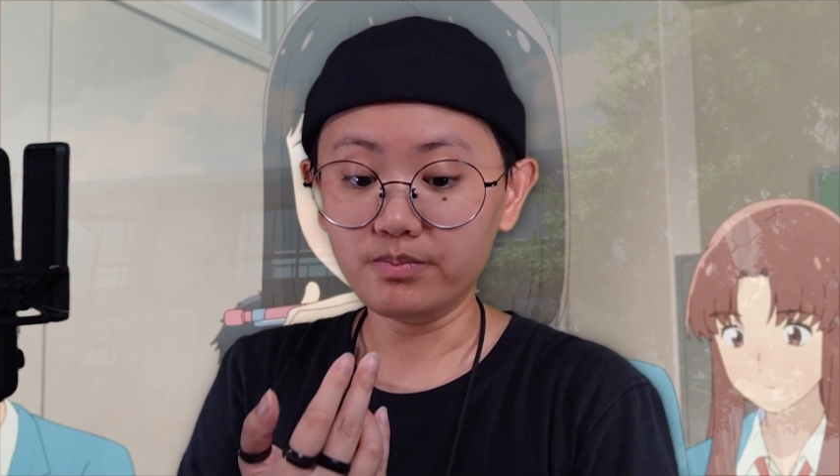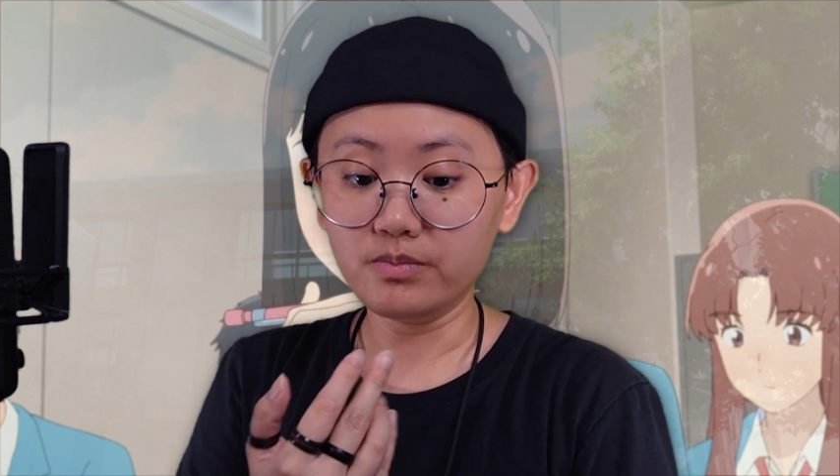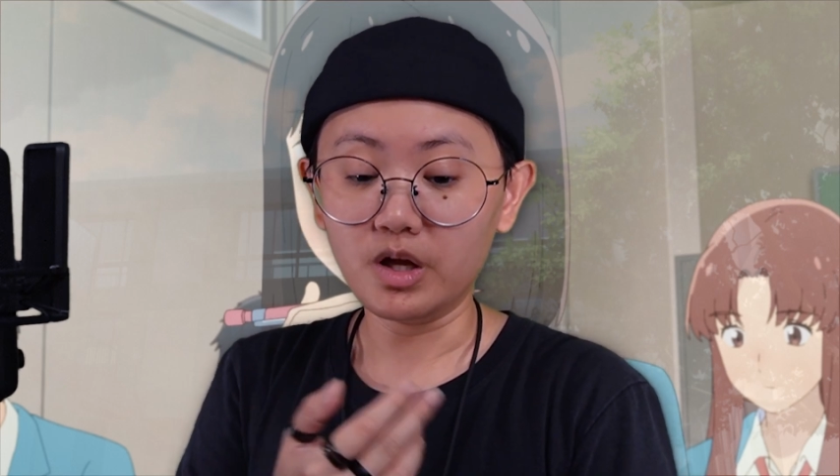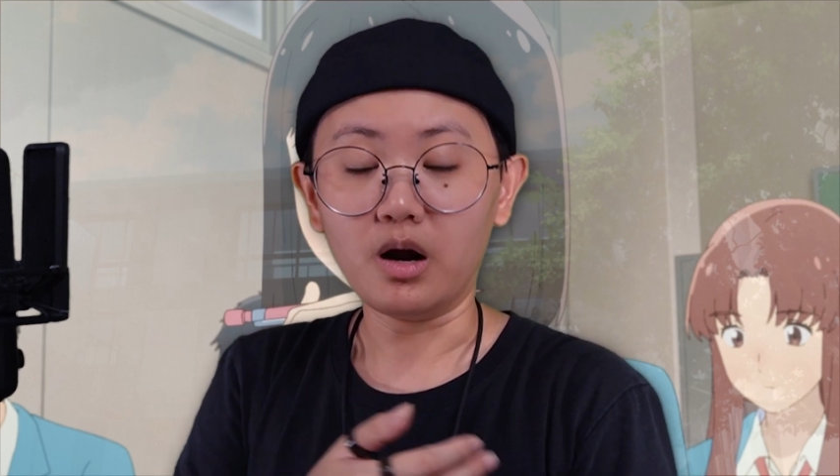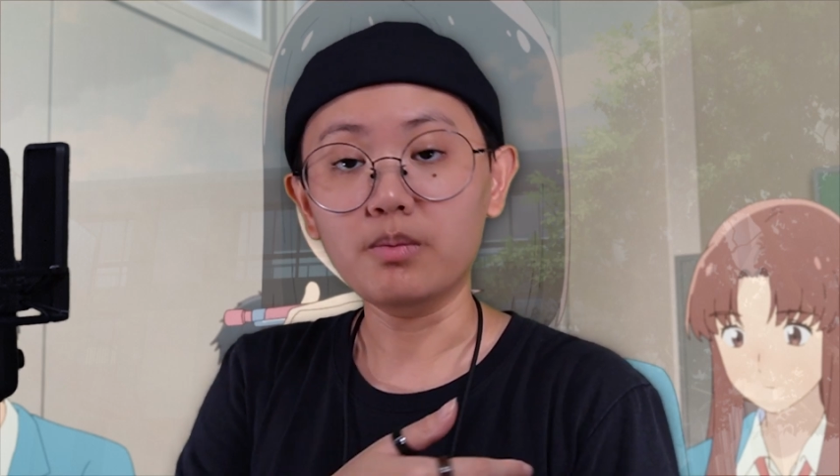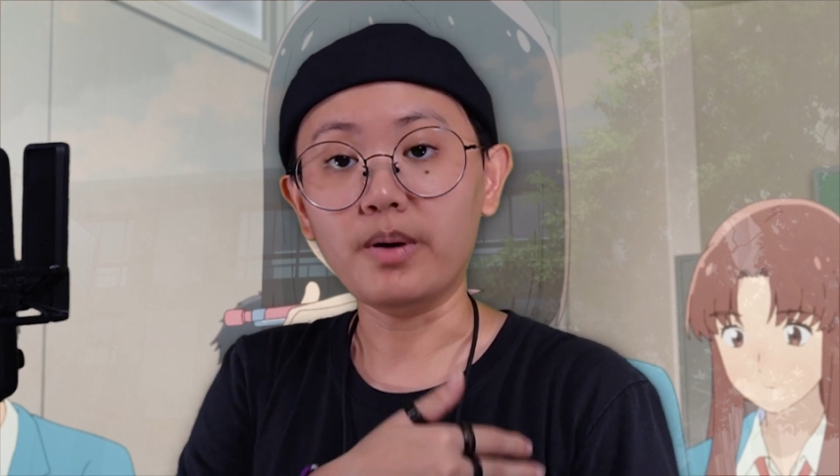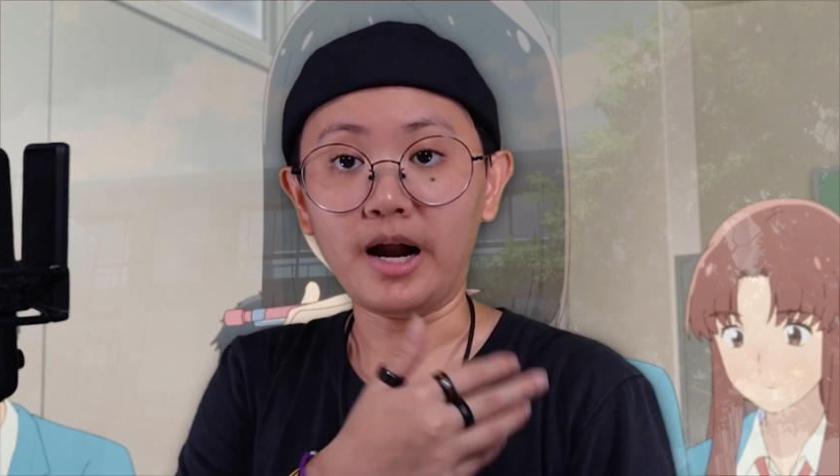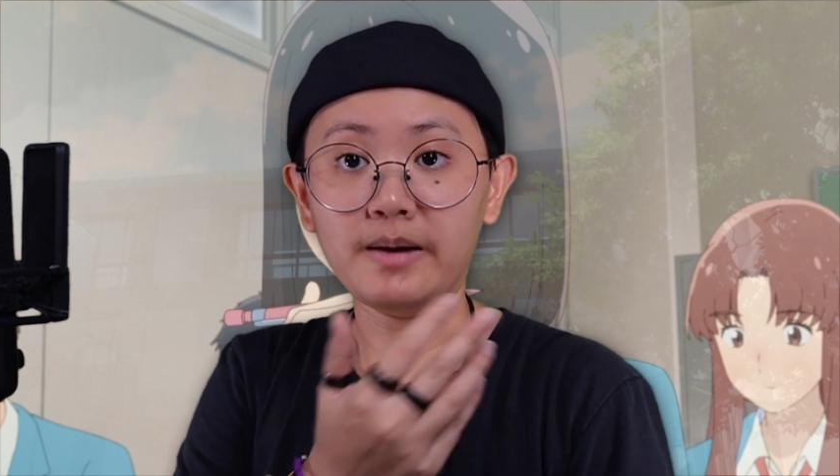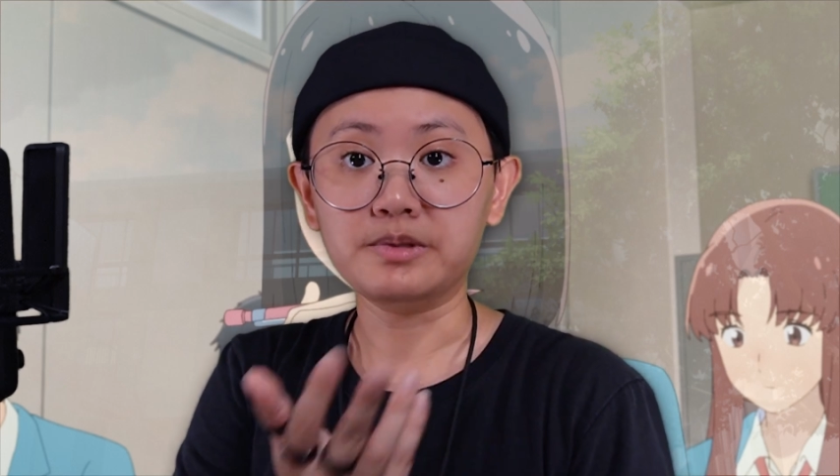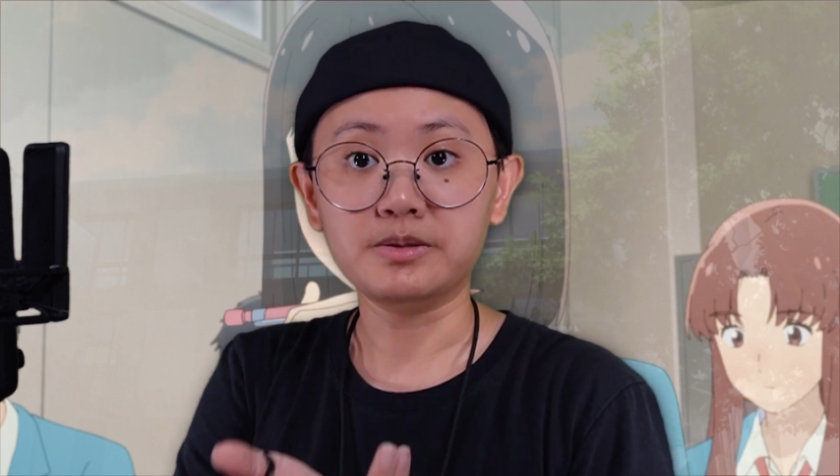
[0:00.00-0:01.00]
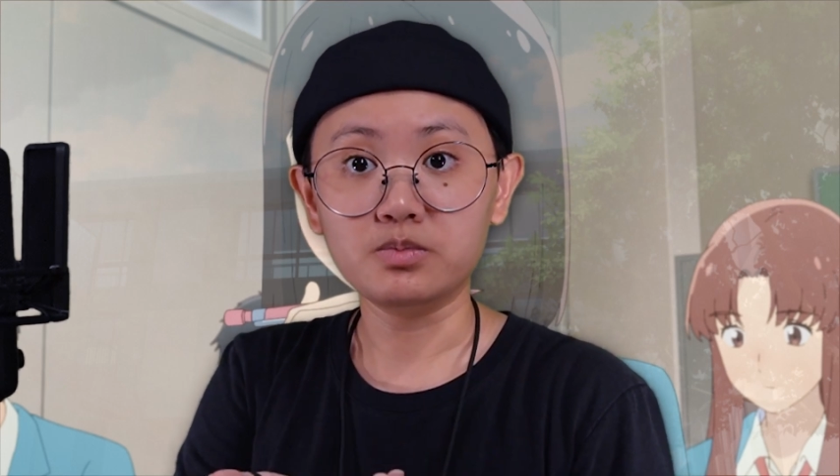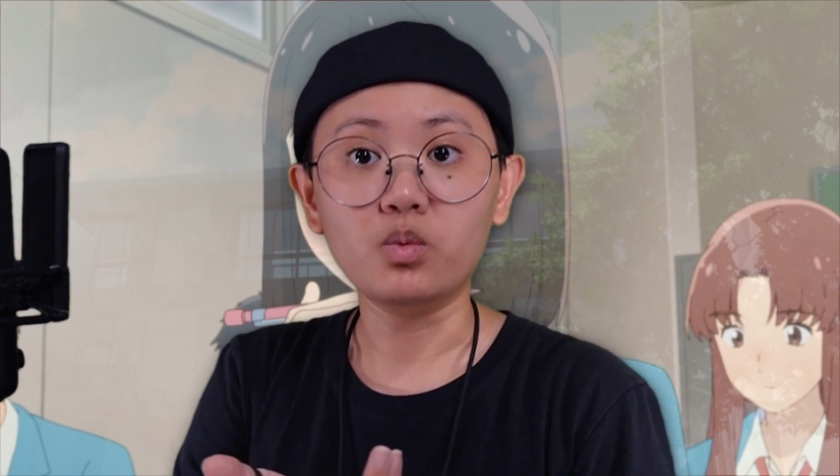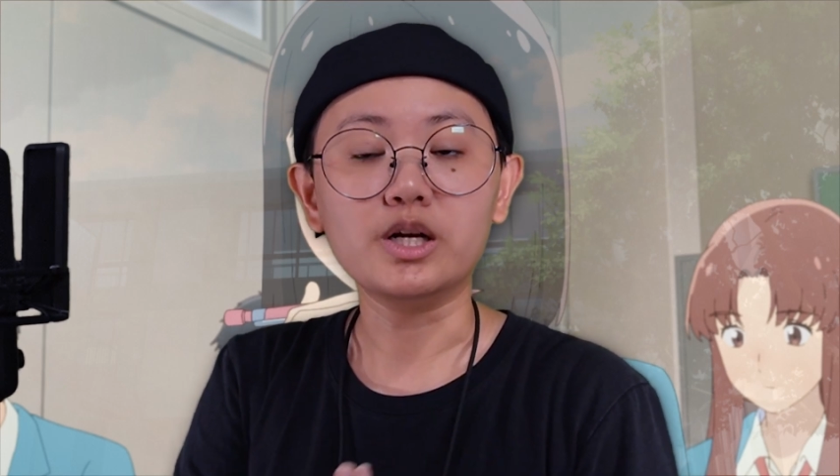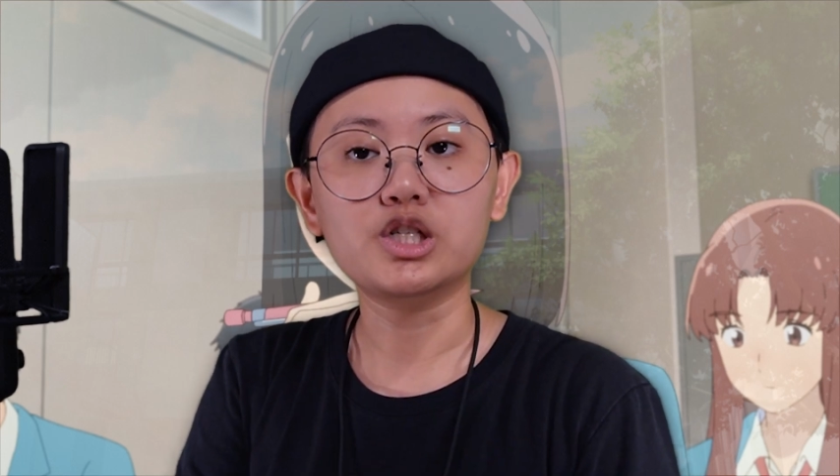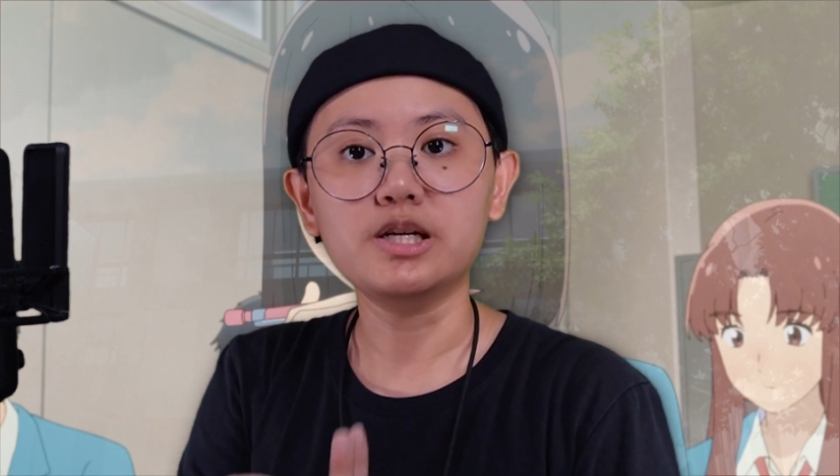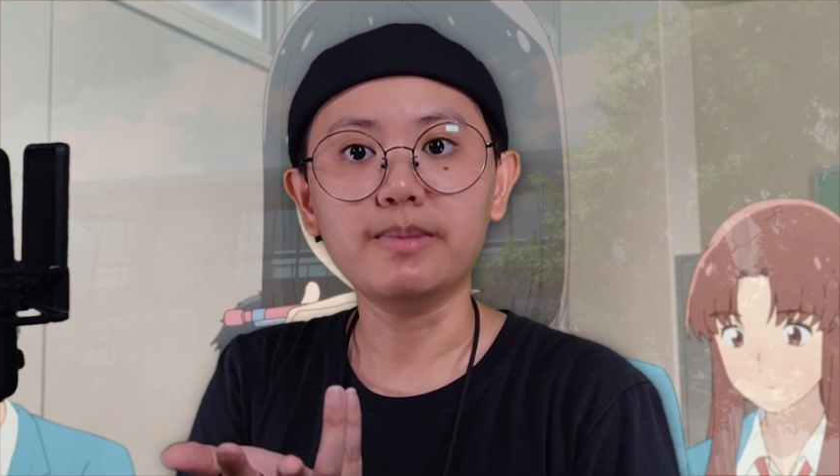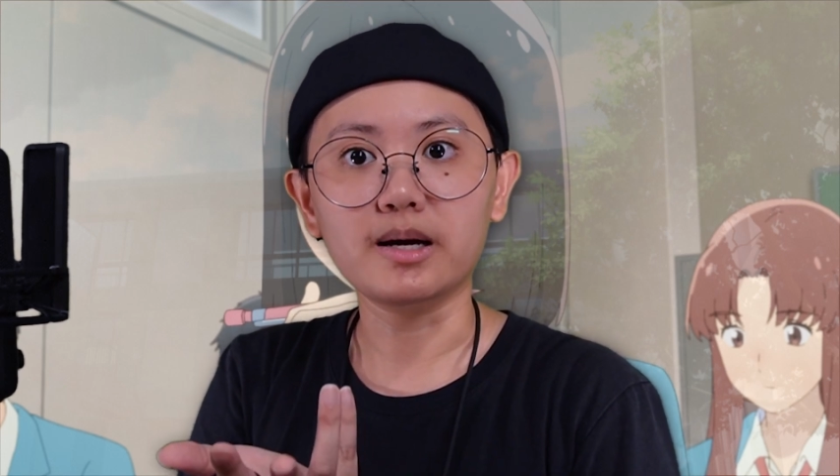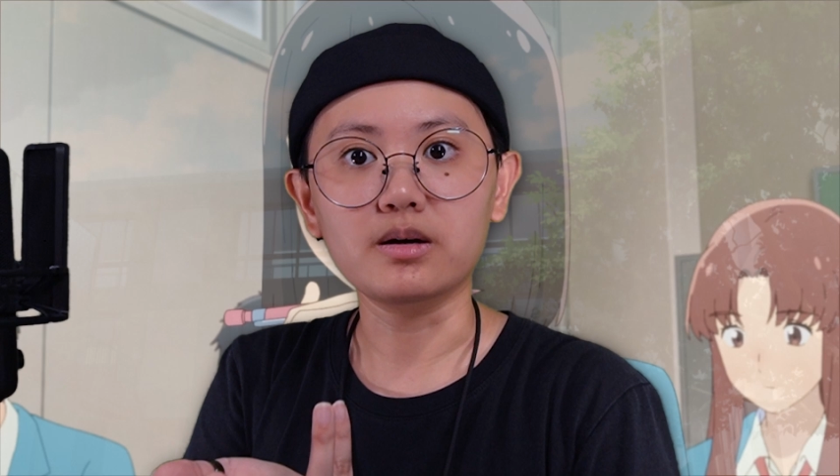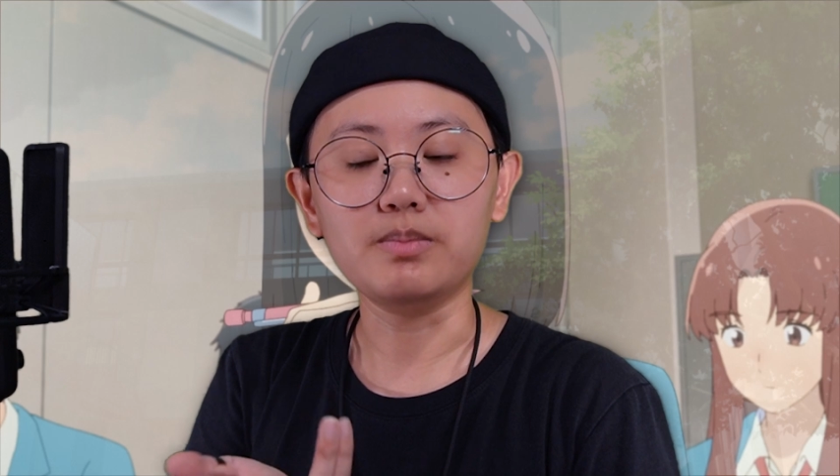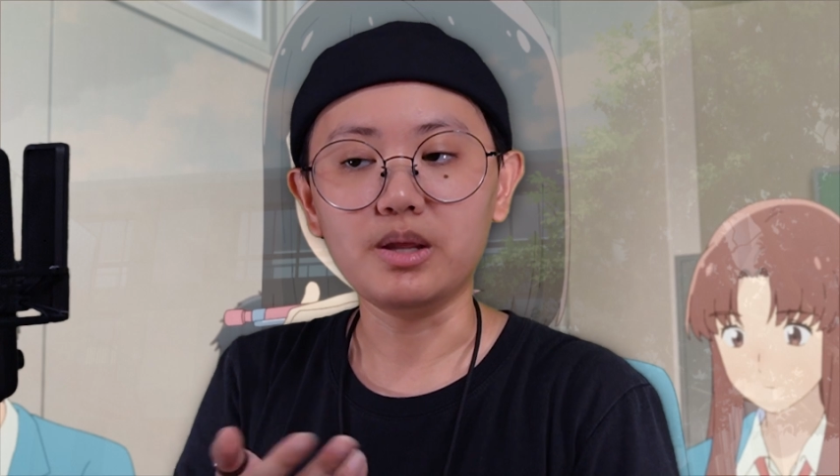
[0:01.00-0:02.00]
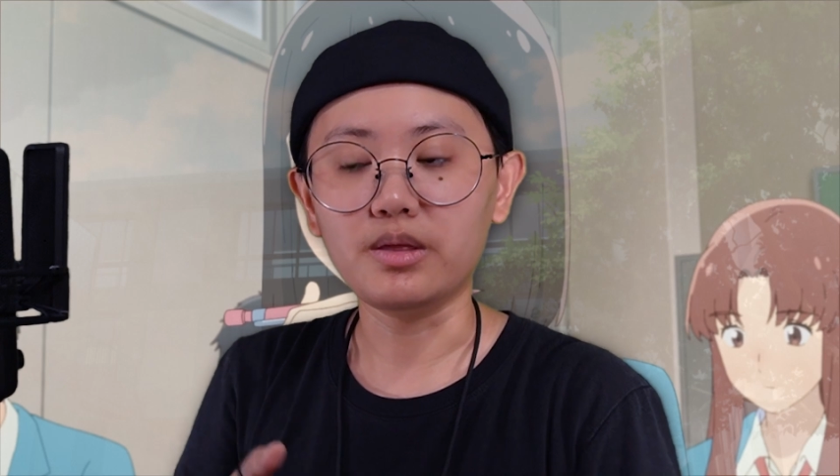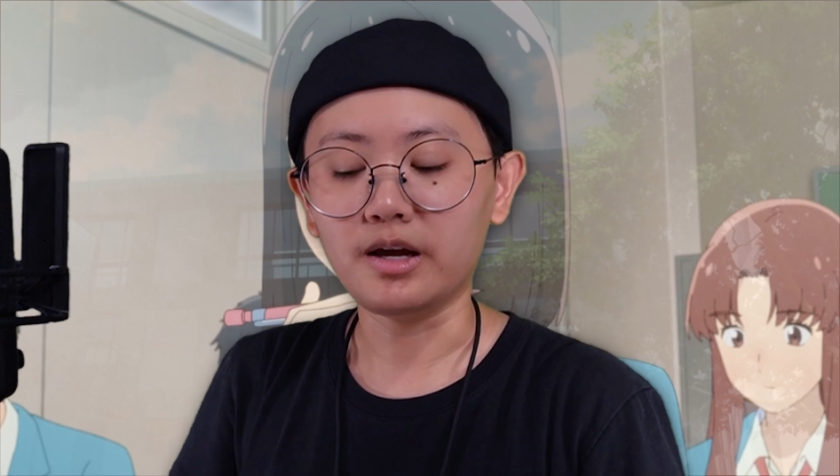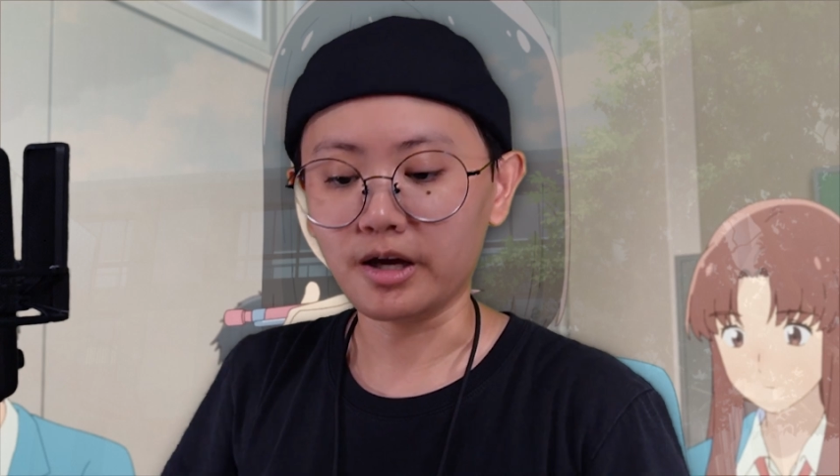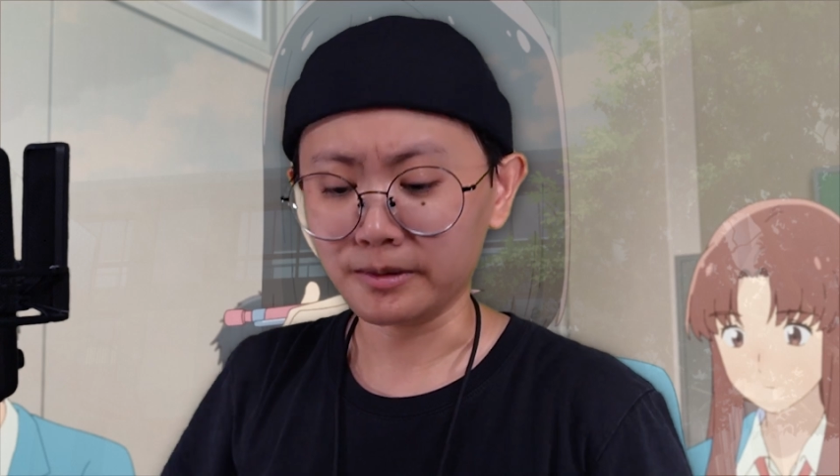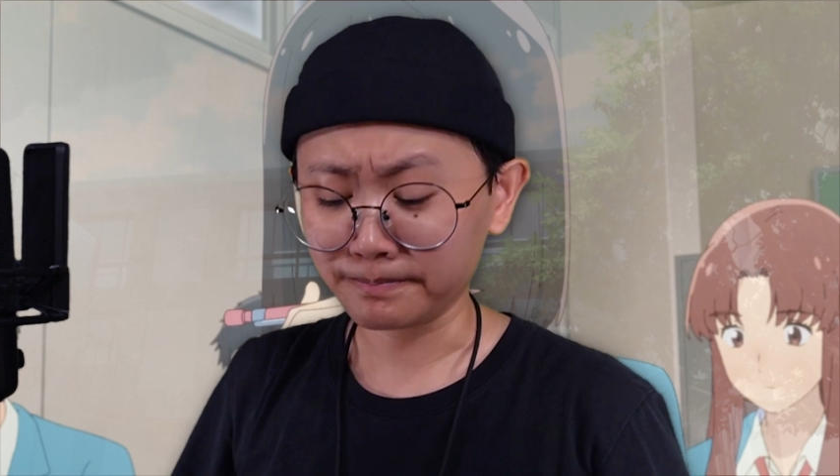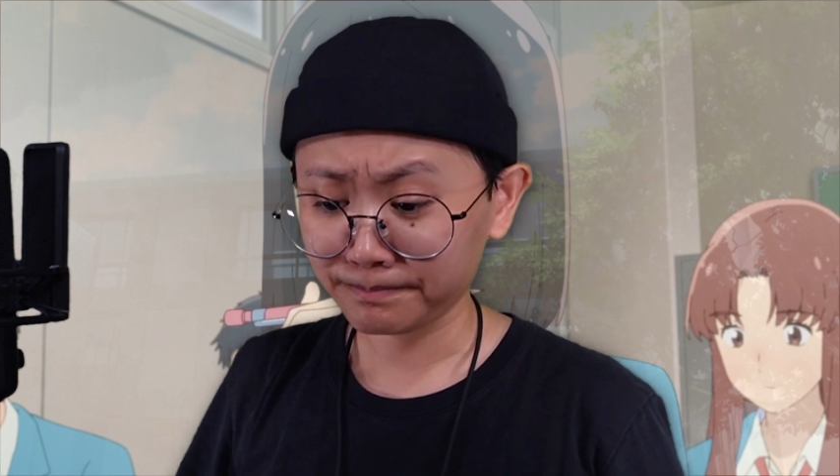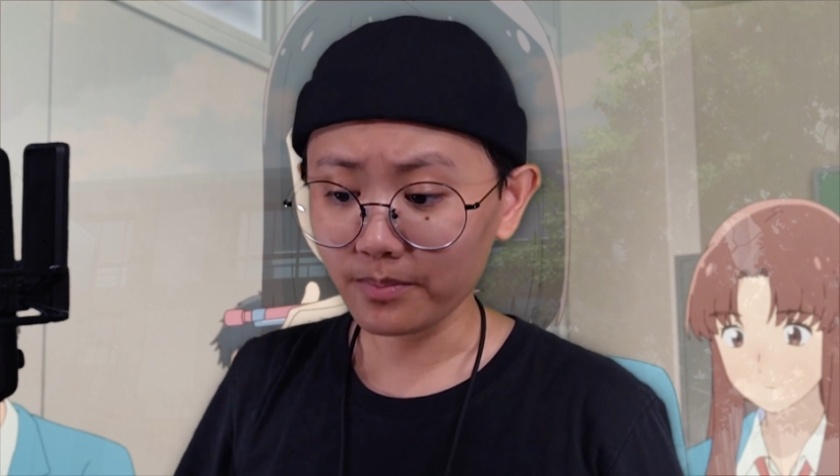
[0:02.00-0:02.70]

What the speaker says: you know, perhaps what Shima could be thinking.